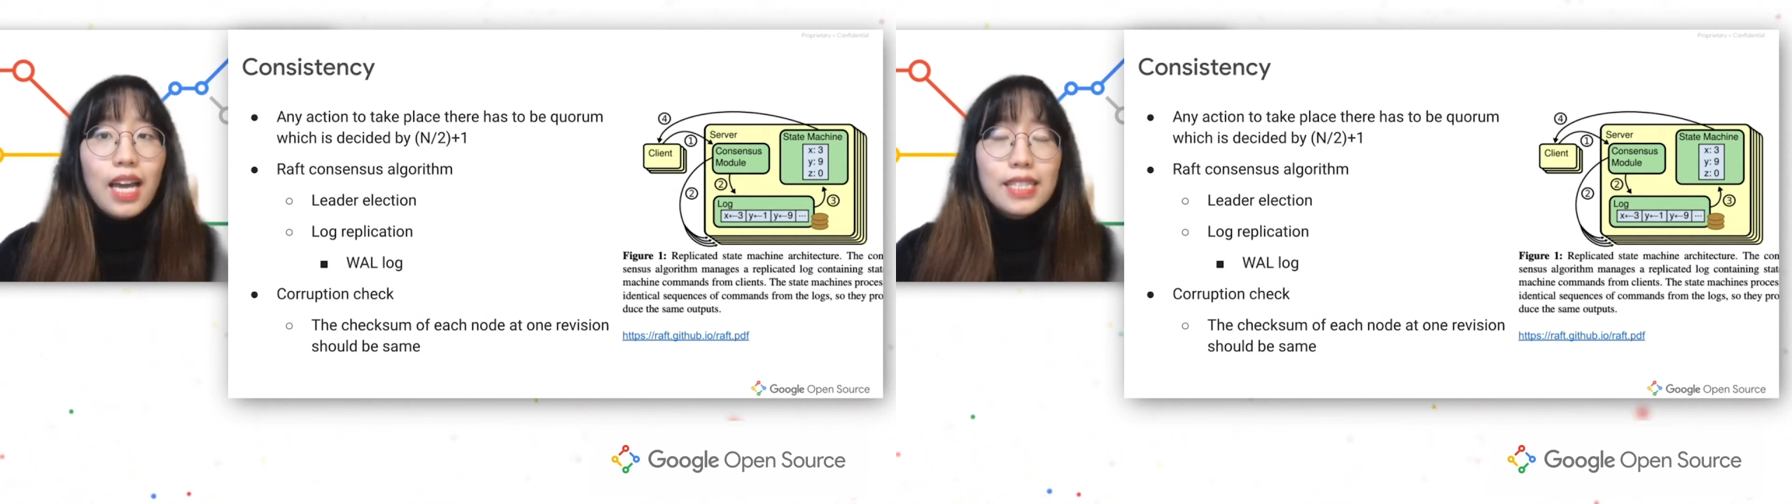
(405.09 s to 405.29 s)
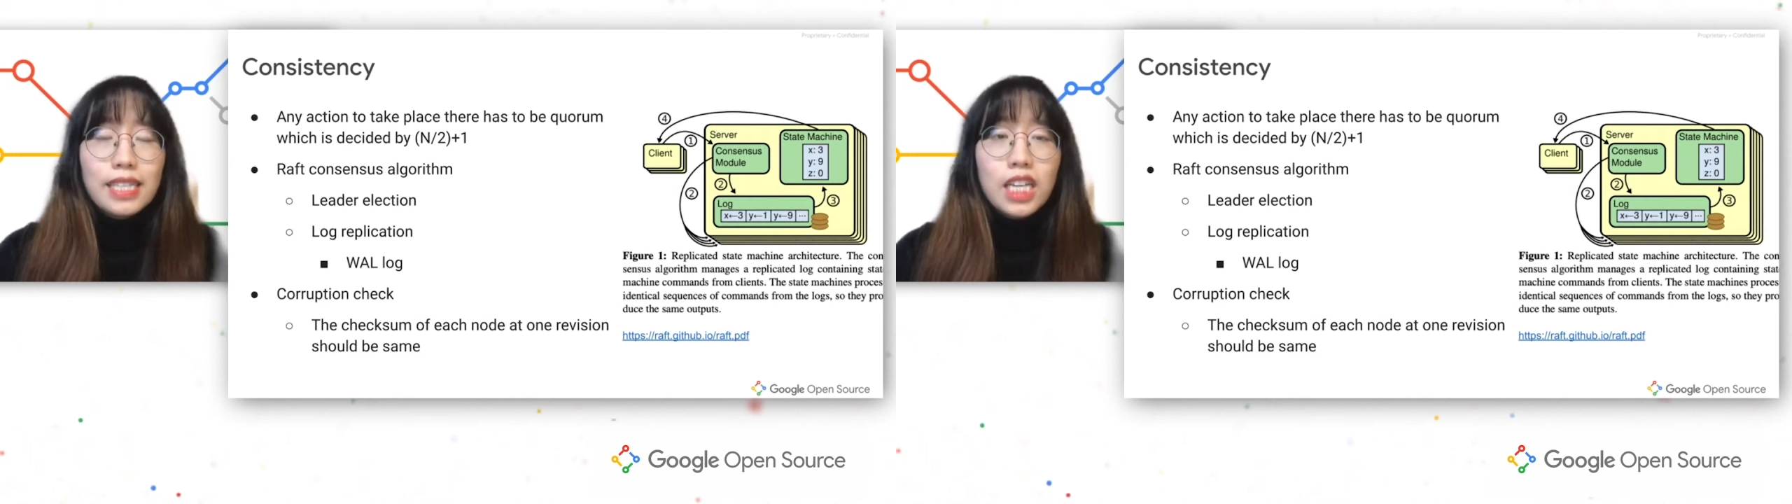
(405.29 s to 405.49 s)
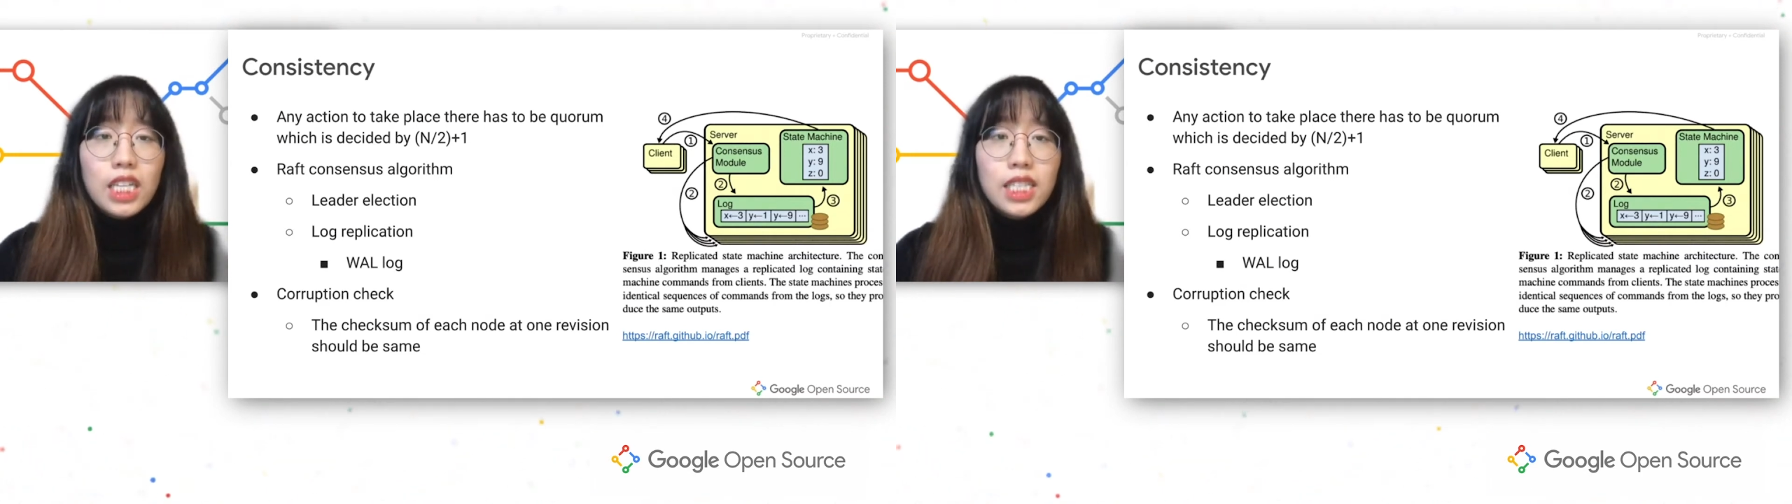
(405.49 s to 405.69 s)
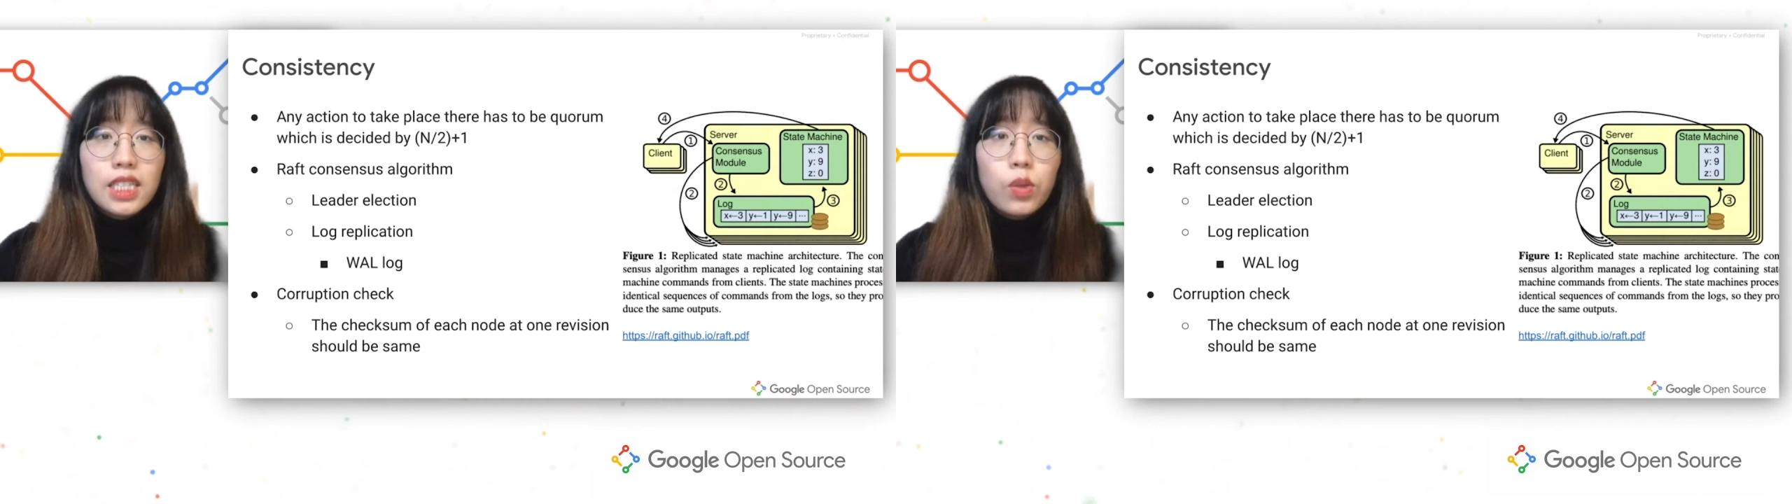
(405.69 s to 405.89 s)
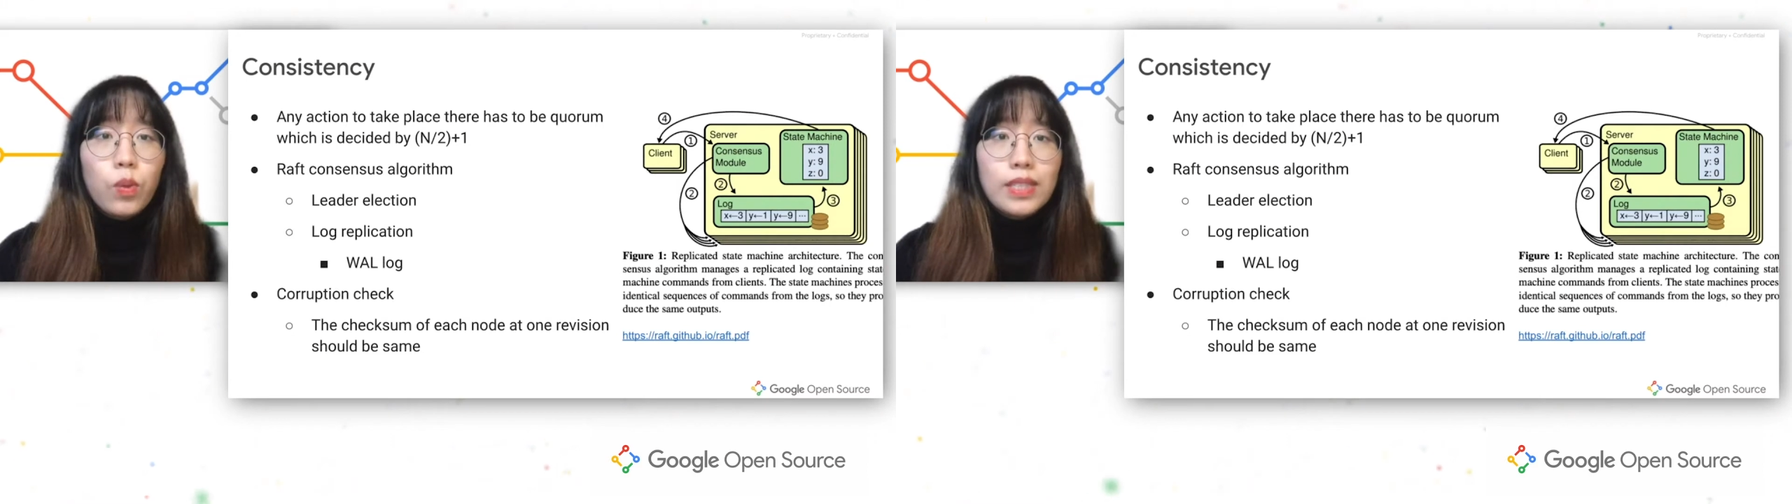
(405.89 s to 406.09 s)
is
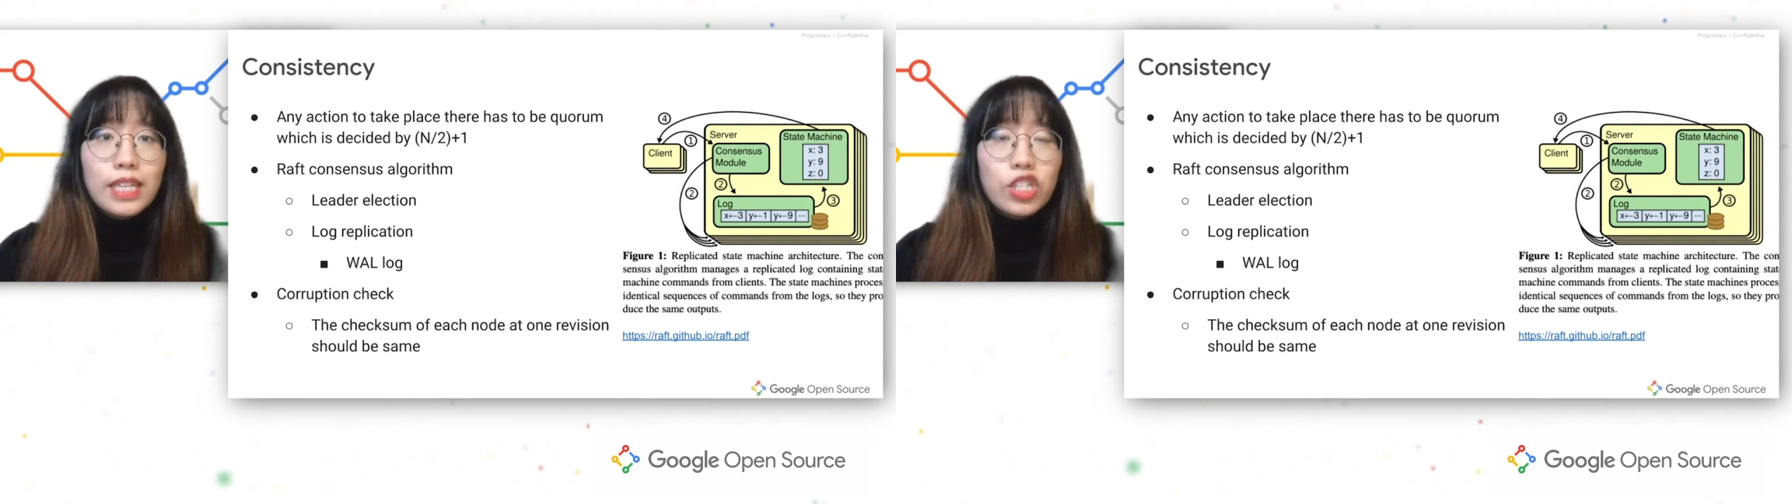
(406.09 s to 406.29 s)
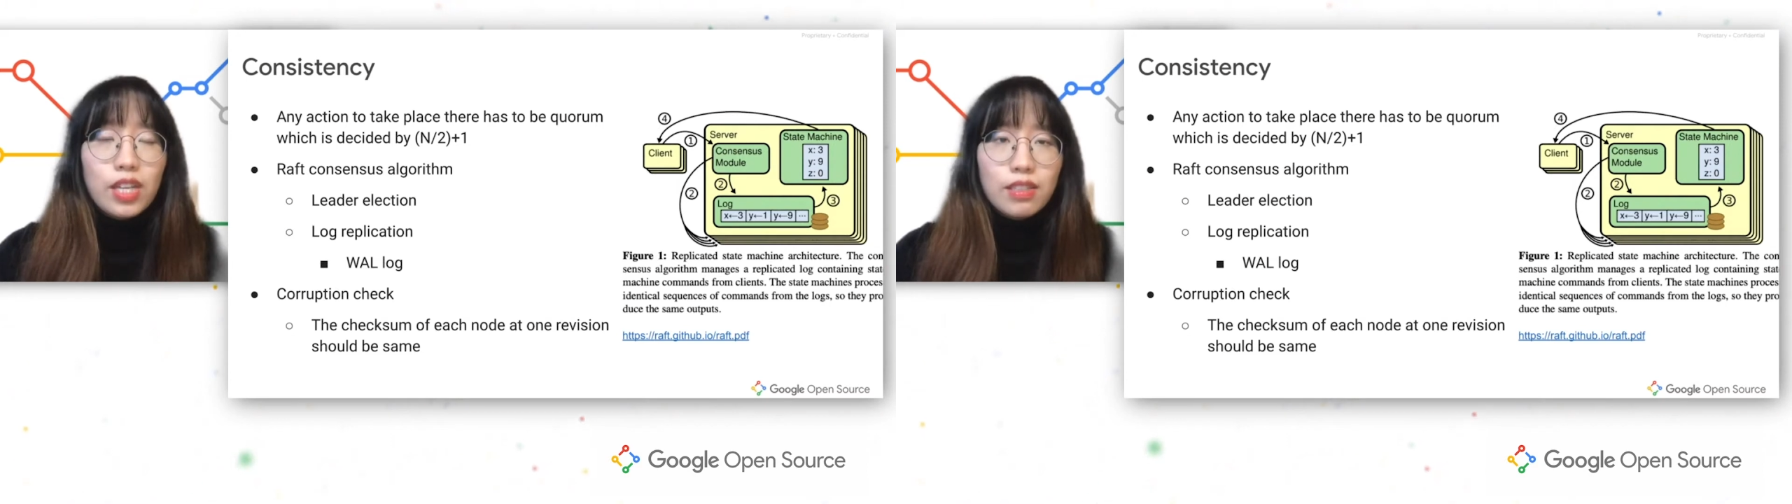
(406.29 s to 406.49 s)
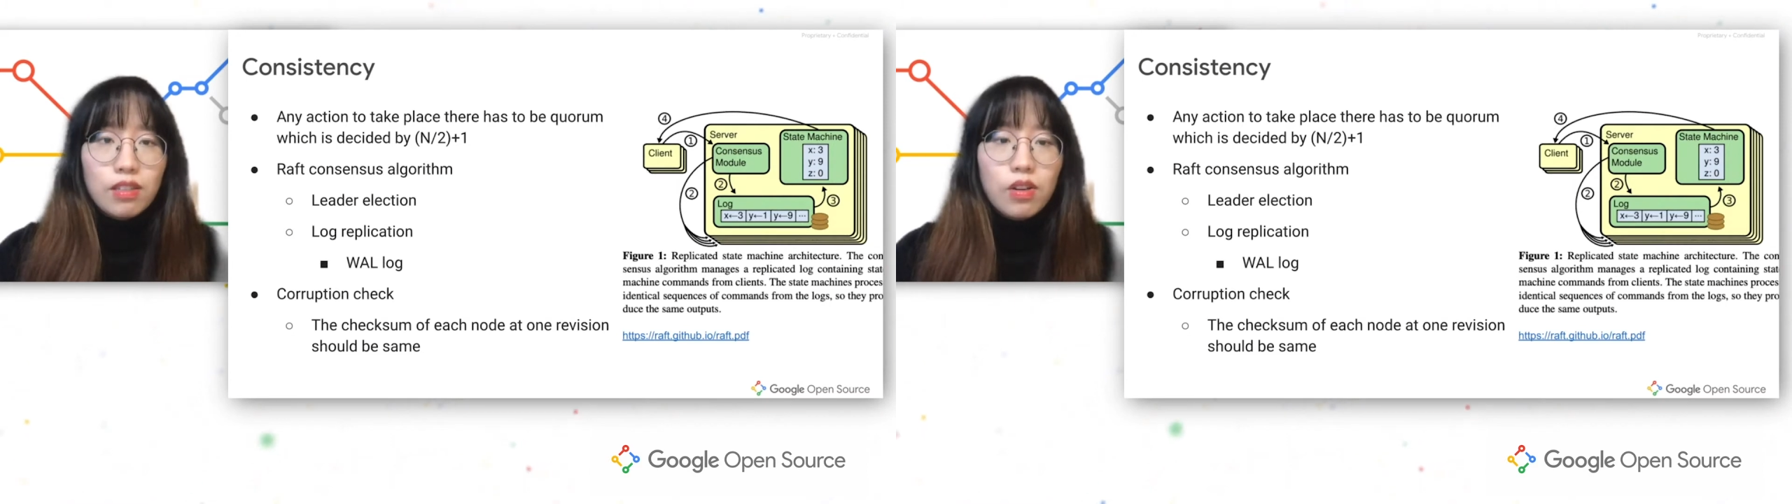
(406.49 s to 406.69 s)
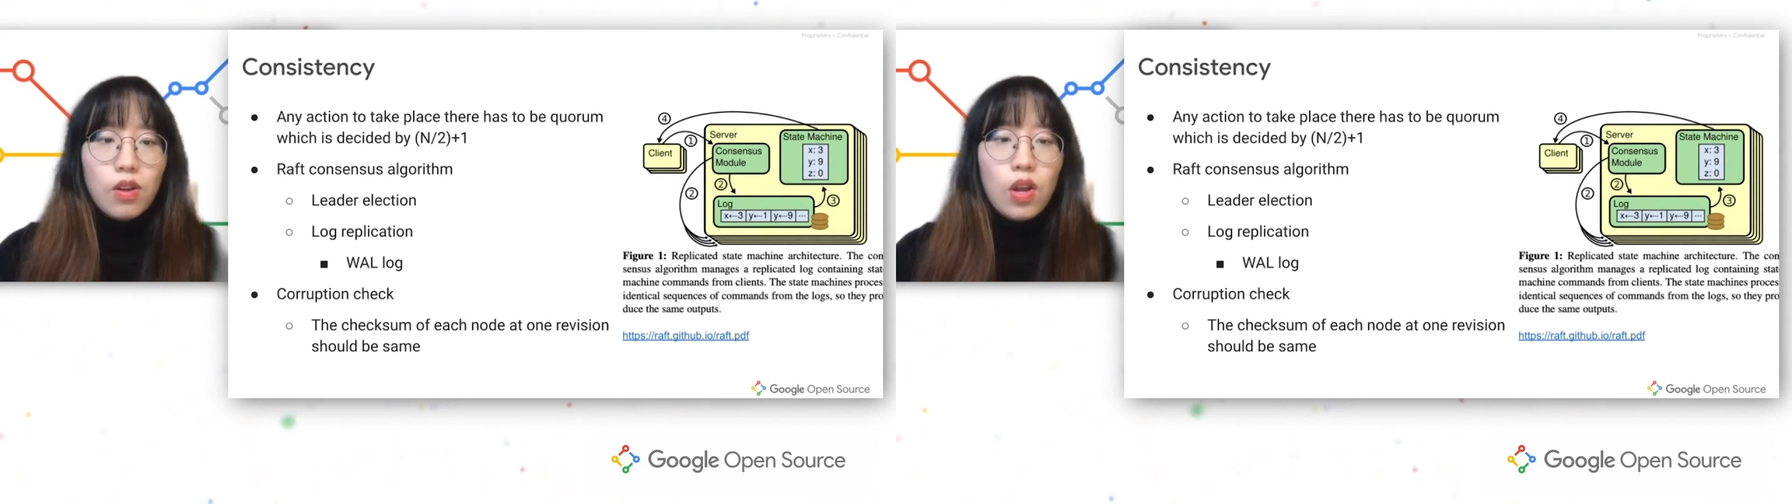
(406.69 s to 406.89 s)
inconsistent with each other,